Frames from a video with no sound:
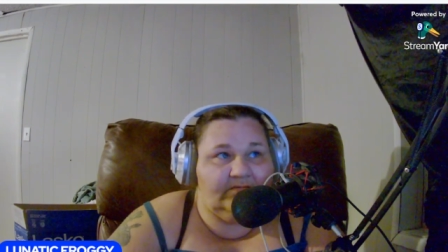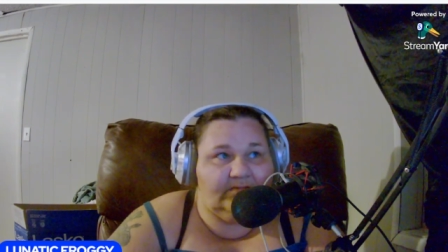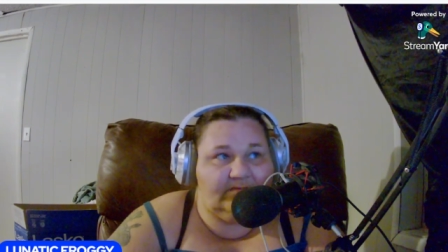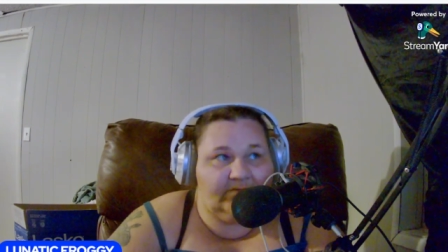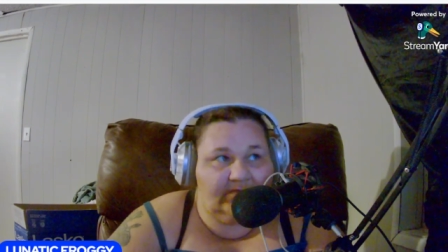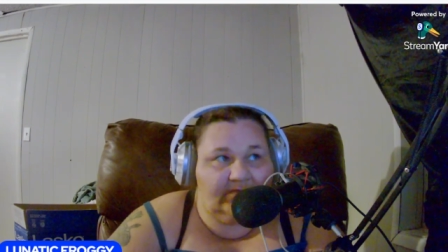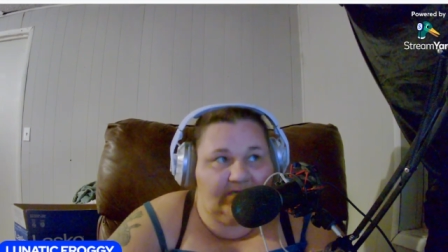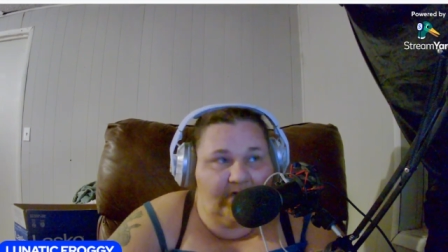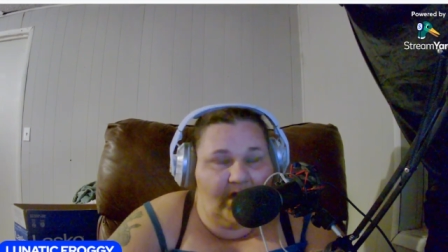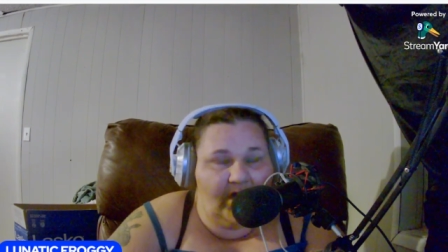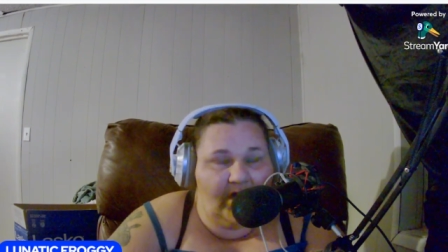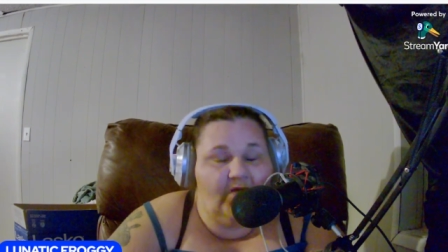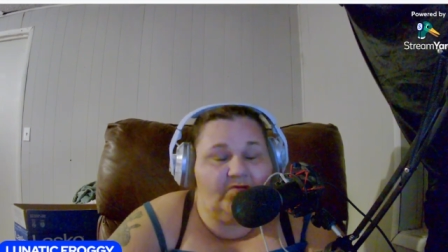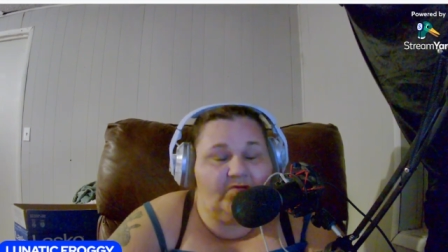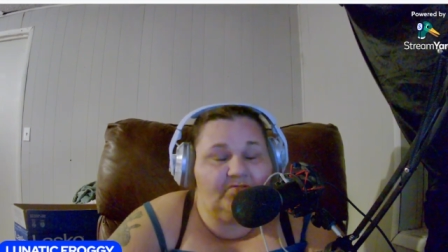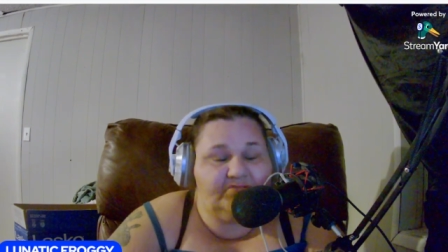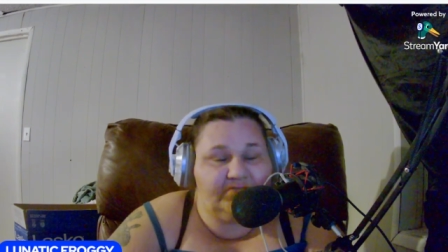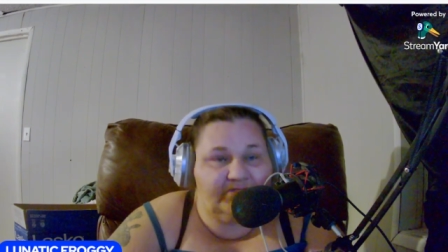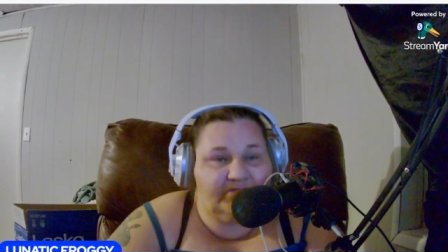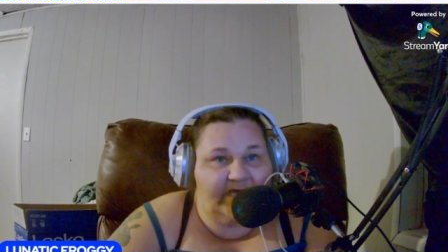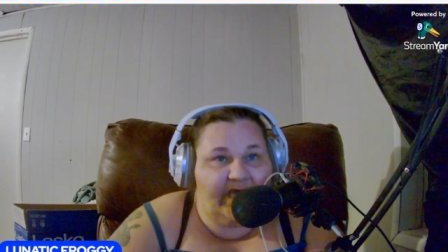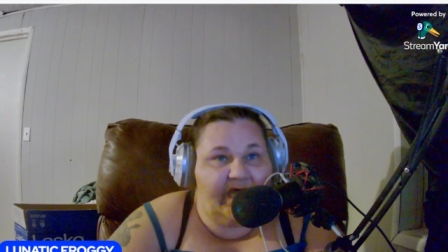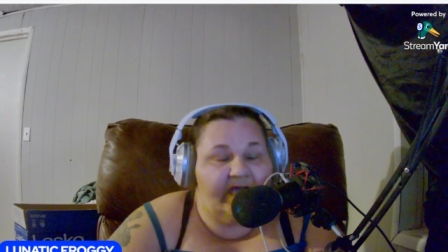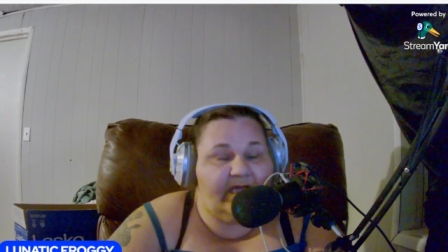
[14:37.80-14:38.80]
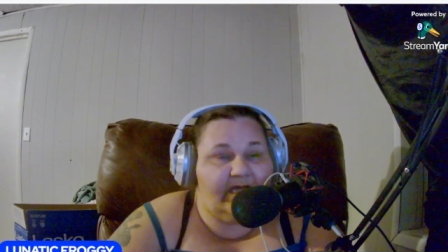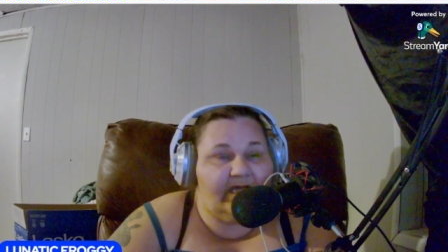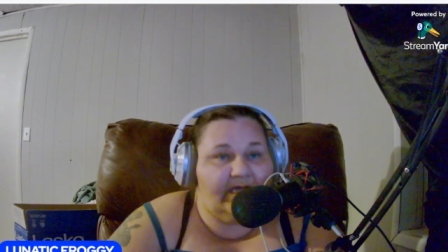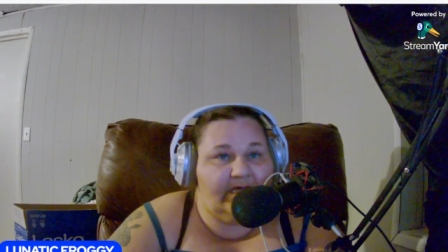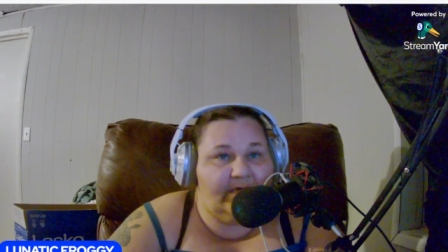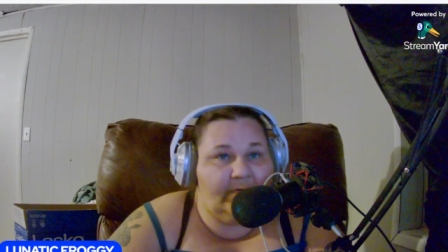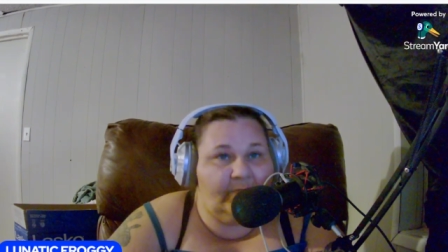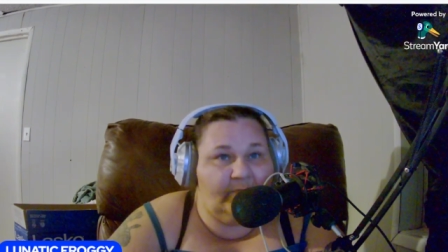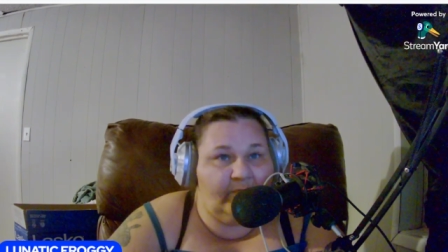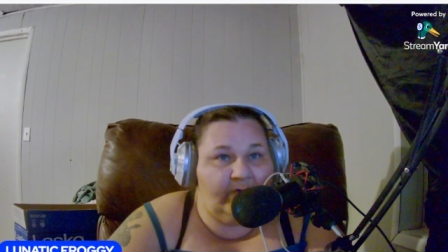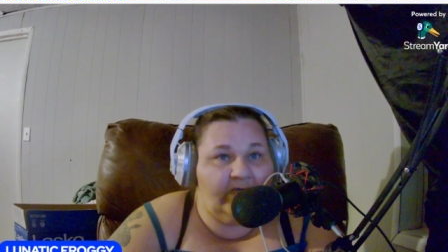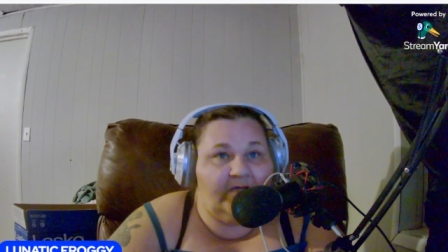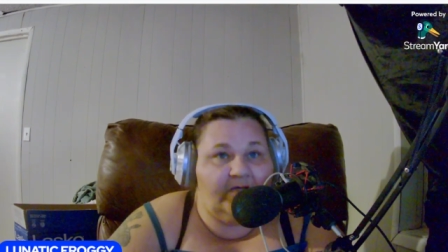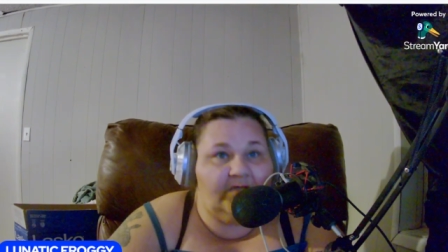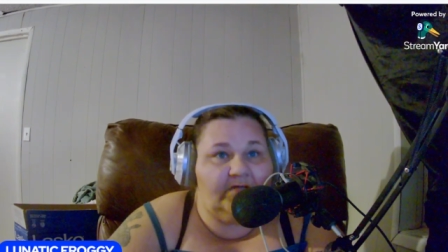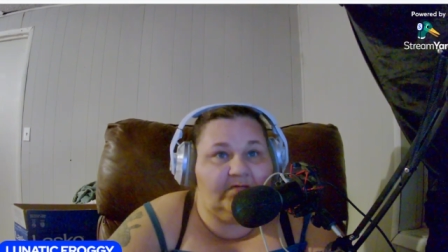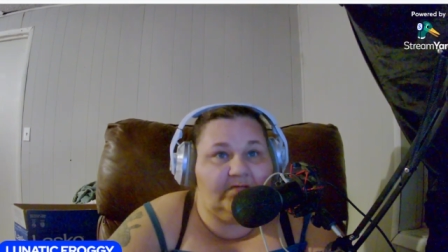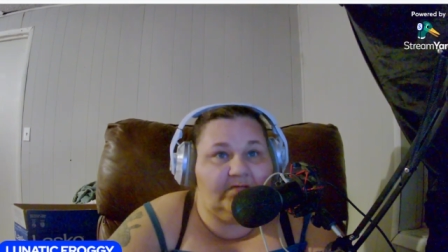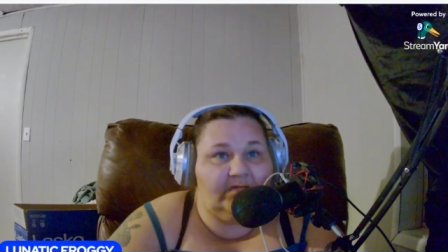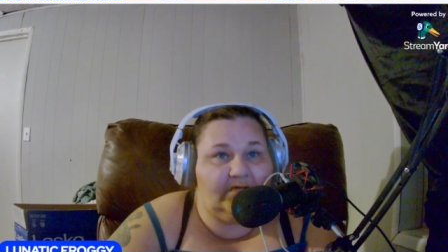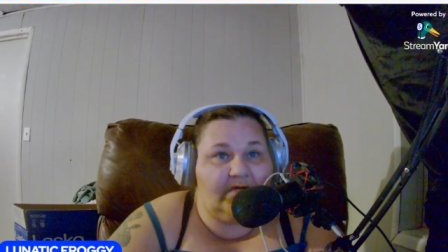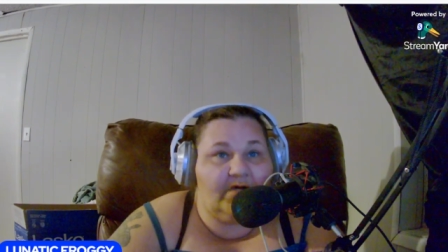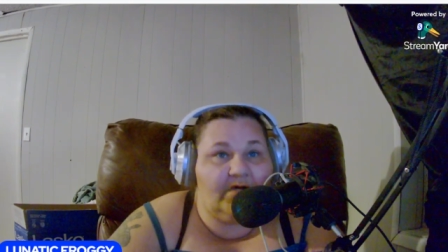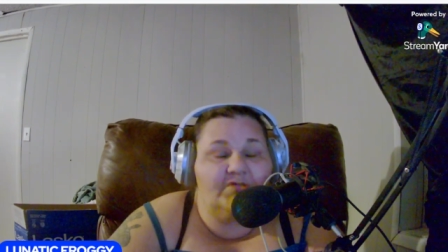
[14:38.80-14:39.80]
go check, well,
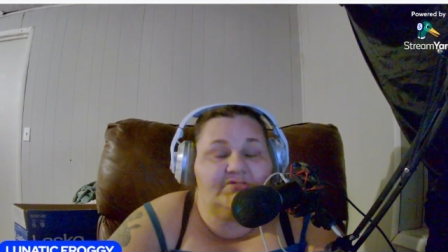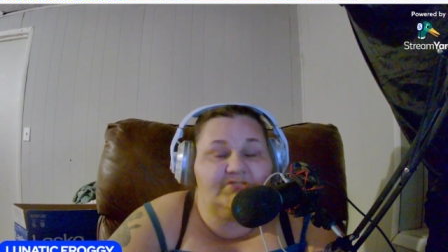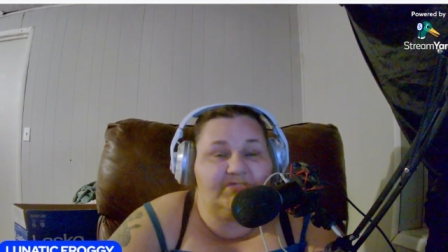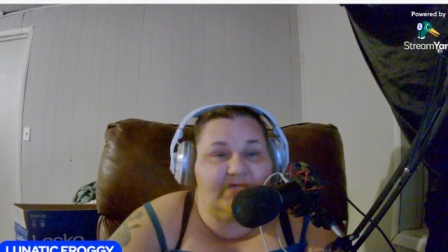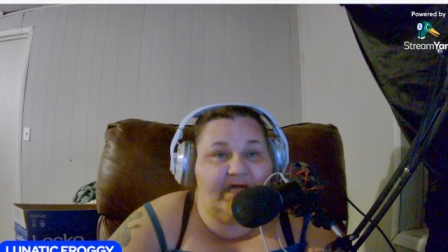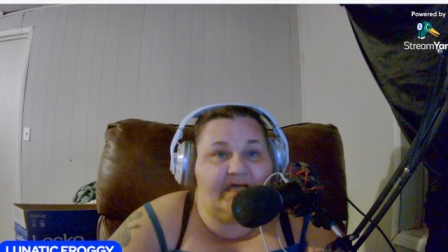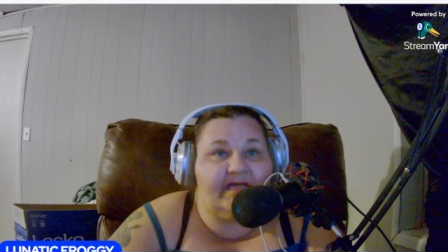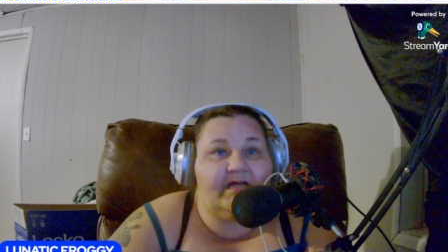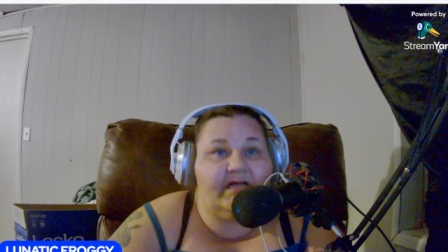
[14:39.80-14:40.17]
go check